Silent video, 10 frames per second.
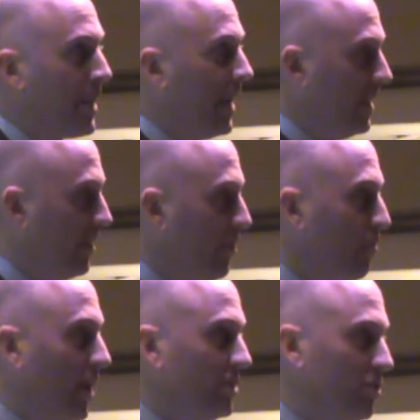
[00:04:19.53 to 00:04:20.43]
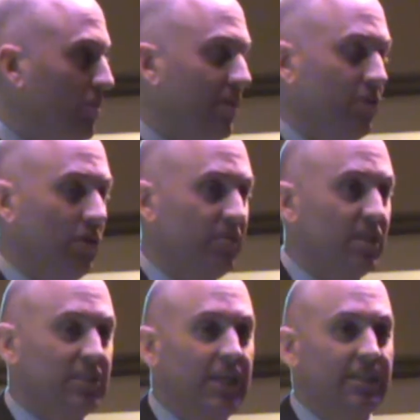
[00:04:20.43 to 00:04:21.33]
And another project you may have heard of,
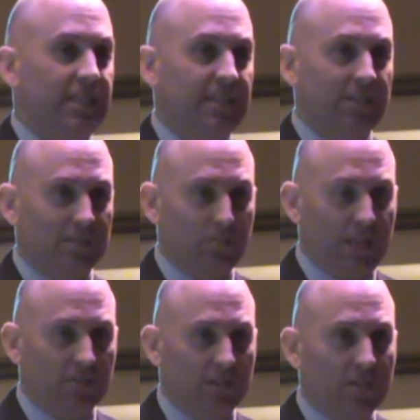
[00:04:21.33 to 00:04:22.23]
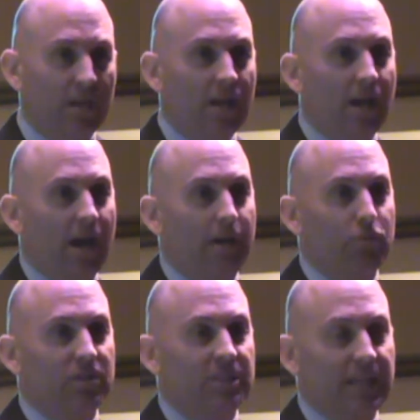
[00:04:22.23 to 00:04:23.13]
the CSX expansion.
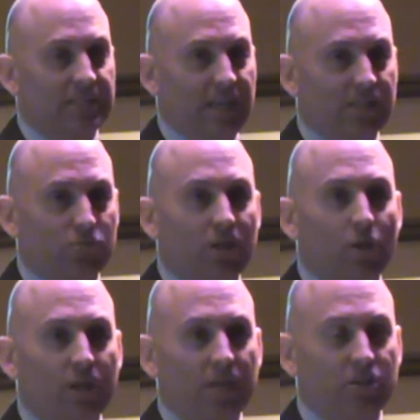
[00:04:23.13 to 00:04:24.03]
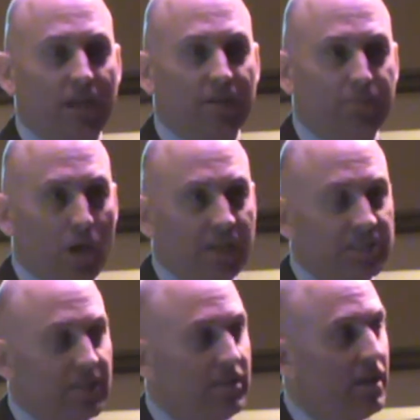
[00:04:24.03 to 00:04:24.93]
With CSX relocation out of
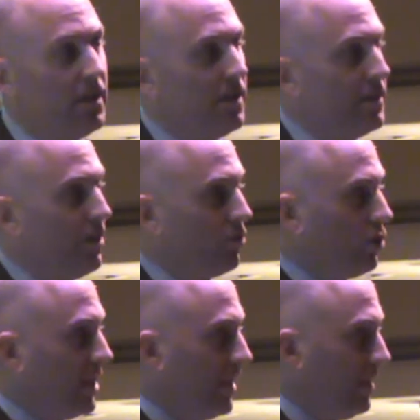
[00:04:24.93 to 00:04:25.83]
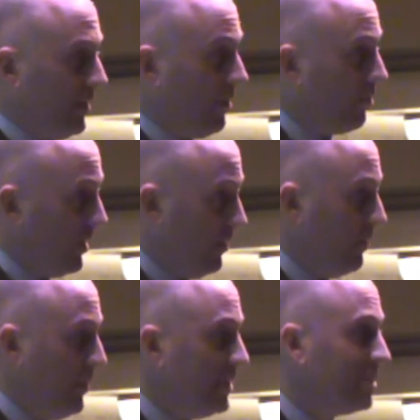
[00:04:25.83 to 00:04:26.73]
Boston, they're in
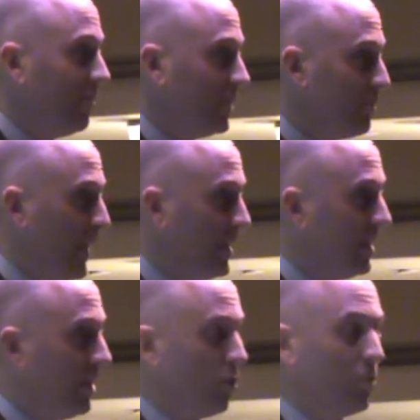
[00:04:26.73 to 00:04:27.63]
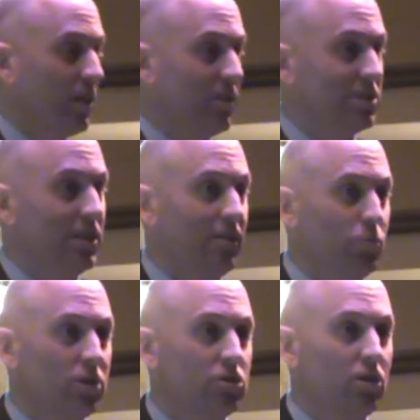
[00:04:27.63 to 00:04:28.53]
the midst of expanding here within the city of
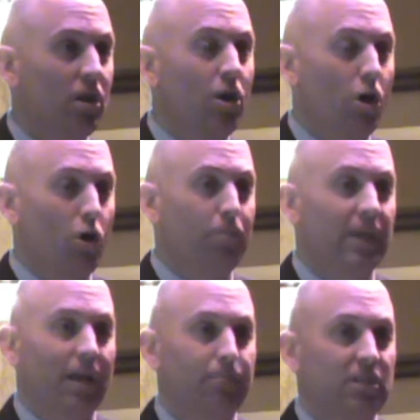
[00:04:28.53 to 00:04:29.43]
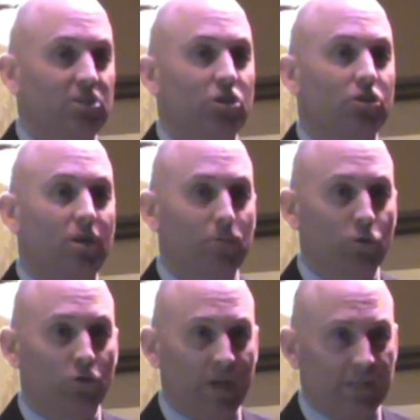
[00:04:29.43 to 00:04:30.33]
Worcester, opening up additional
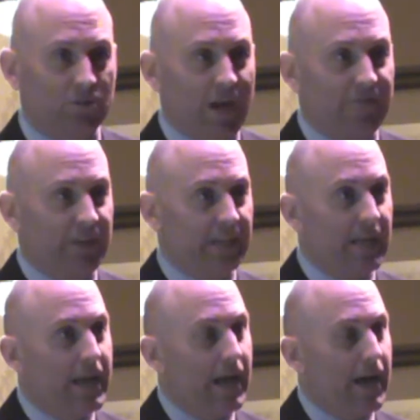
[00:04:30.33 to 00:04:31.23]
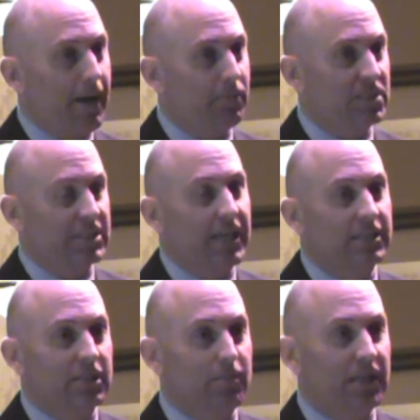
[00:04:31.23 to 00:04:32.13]
commuter rail traffic. The state
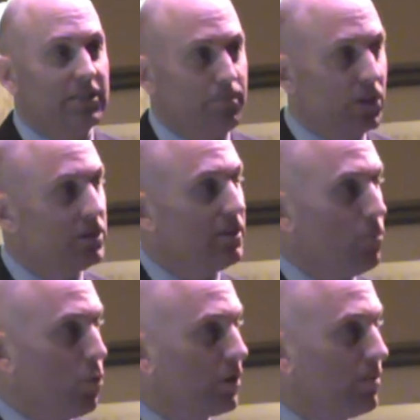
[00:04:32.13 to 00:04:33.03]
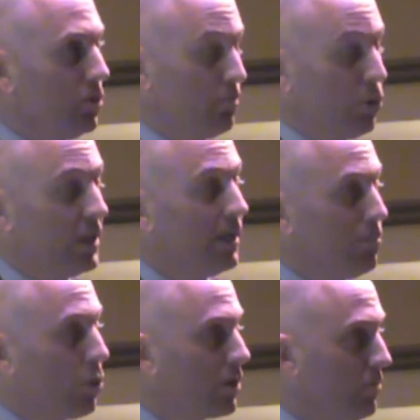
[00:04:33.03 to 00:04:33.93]
is committed to putting in
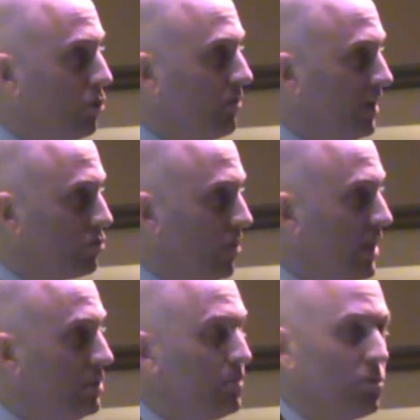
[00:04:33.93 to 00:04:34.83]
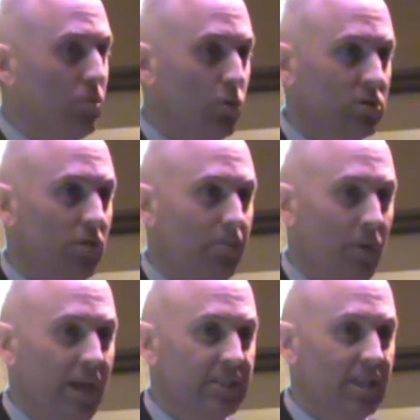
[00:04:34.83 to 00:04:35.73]
more commuter rail trains between Worcester and
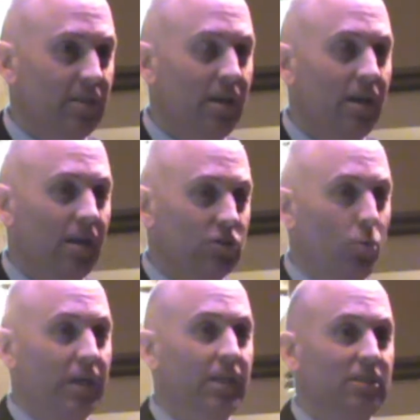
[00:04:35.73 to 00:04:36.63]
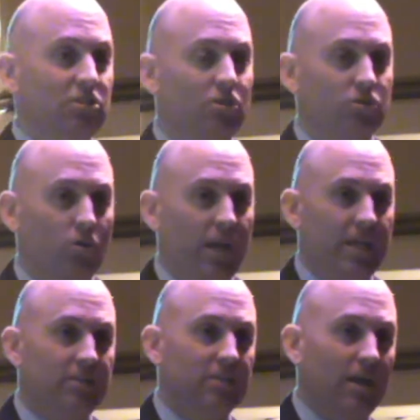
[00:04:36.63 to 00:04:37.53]
Boston, 20 additional
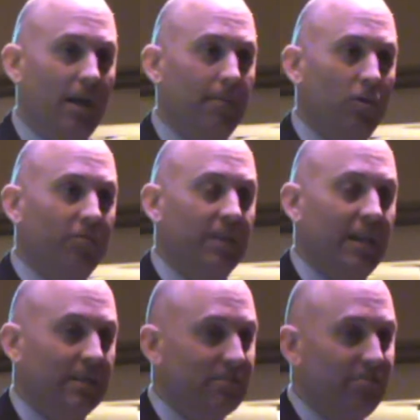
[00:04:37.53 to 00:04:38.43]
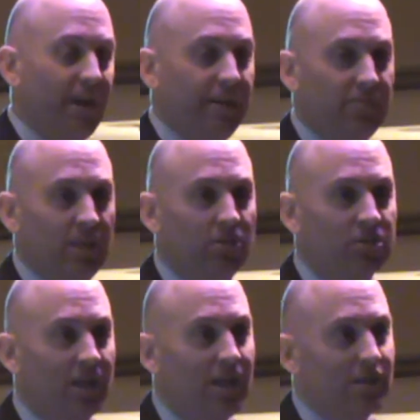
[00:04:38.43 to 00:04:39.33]
trains over the next 5
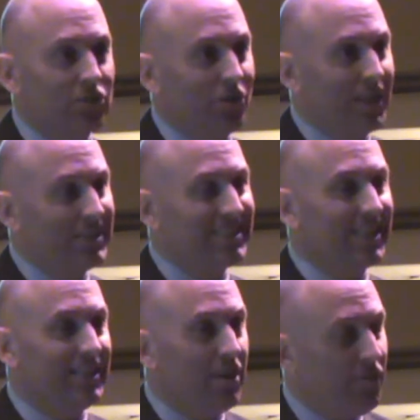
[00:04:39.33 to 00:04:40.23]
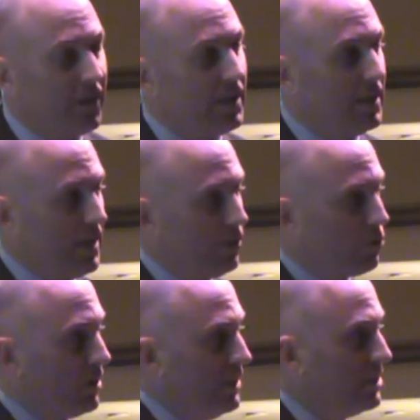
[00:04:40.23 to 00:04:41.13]
years. So that's a significant
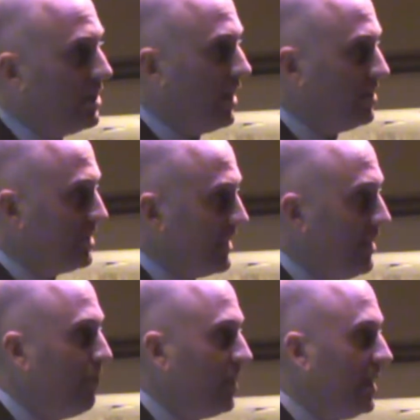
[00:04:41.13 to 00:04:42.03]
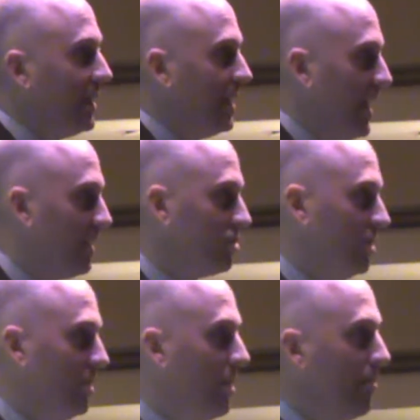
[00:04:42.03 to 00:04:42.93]
increase and a significant
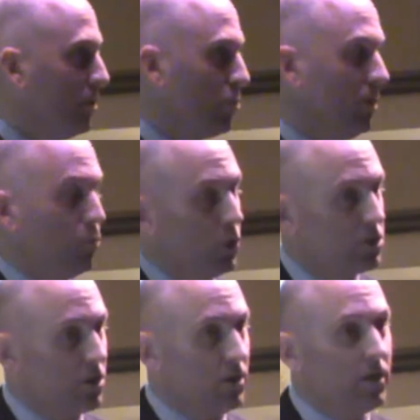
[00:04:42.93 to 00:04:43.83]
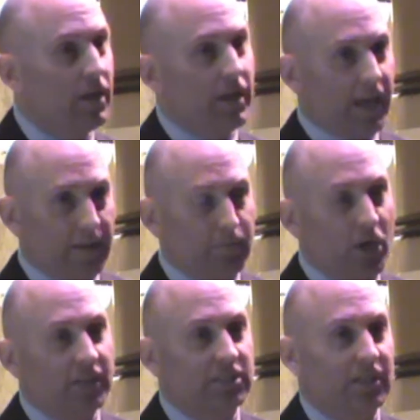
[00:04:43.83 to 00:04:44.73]
connection between Worcester and
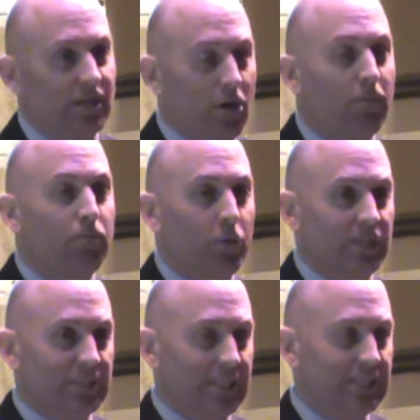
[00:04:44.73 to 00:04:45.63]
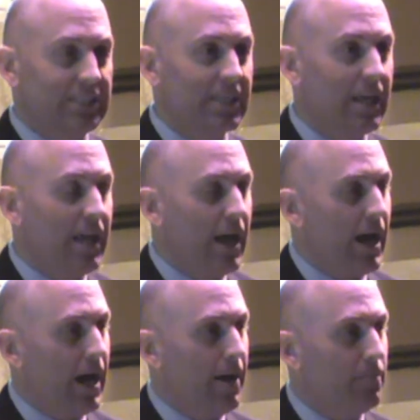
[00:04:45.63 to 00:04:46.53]
Boston and all points east.
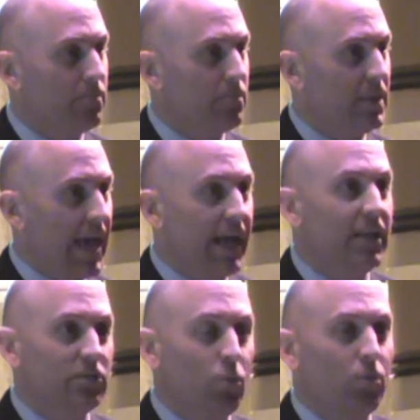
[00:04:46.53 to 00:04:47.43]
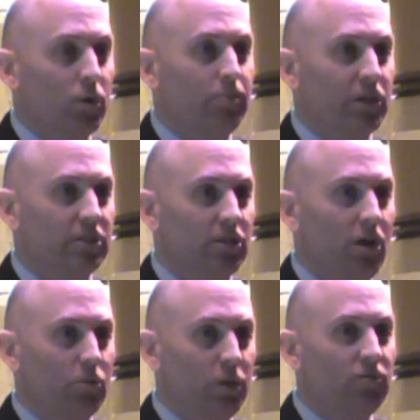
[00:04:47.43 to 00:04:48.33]
That is what we're building
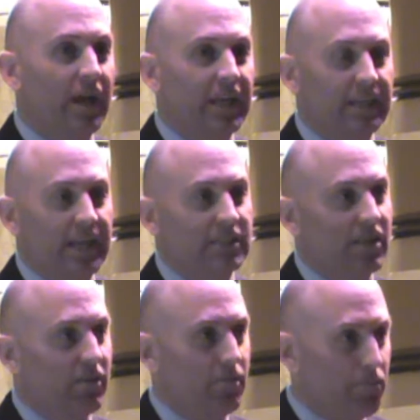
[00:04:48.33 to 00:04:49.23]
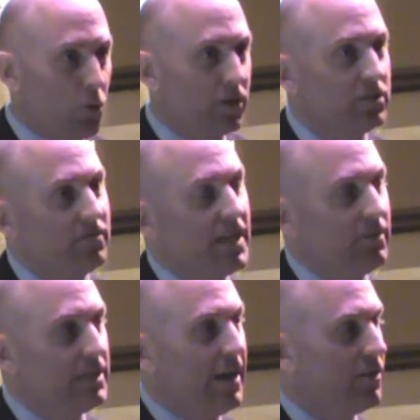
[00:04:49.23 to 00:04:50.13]
on. We recognize that the importance of
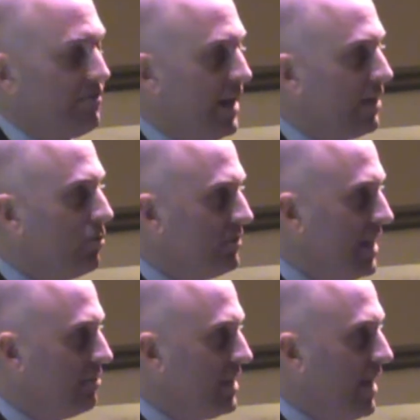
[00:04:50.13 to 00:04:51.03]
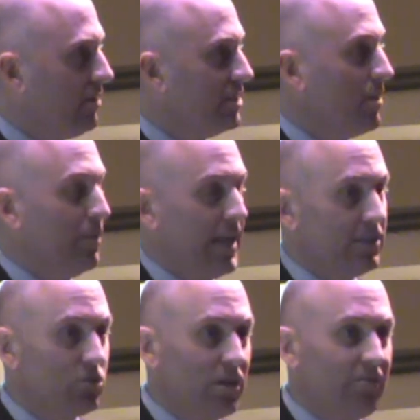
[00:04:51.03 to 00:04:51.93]
downtown, the value of downtown is the
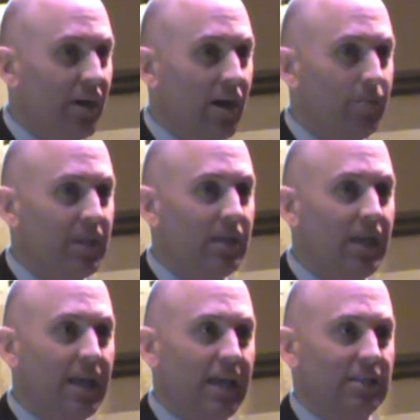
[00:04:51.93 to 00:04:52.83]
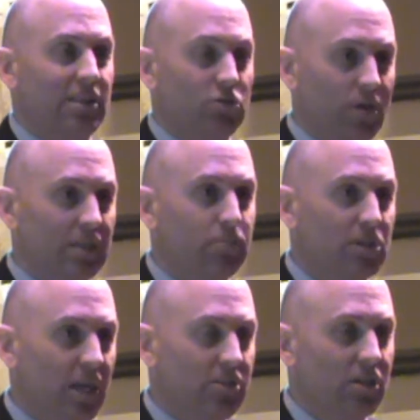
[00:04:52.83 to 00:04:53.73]
pedestrian environment, it's the
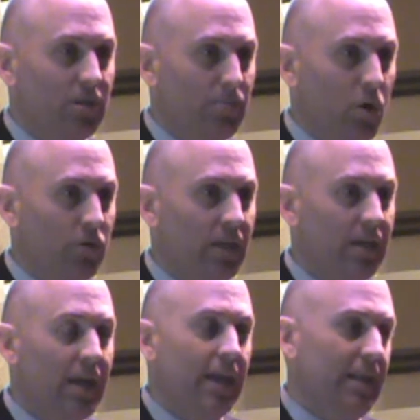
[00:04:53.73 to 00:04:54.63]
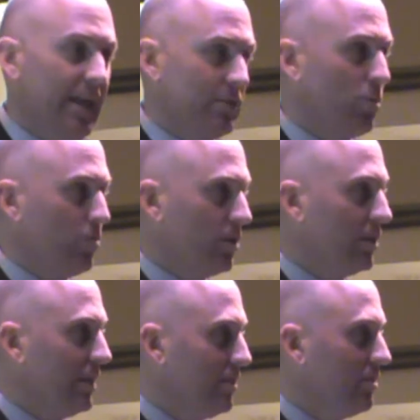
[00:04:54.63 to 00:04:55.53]
transportation component, and that's what we're
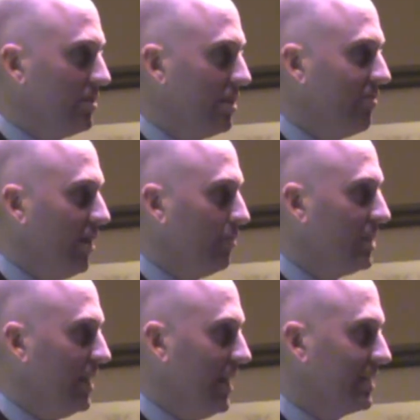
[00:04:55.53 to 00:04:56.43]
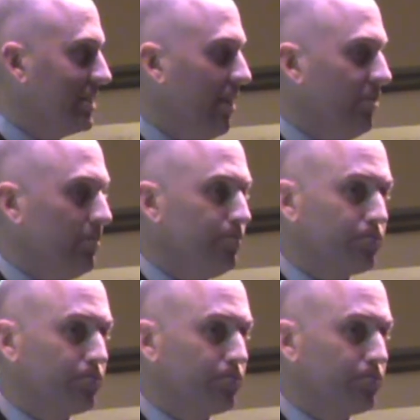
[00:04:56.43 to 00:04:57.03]
looking to develop to the next level.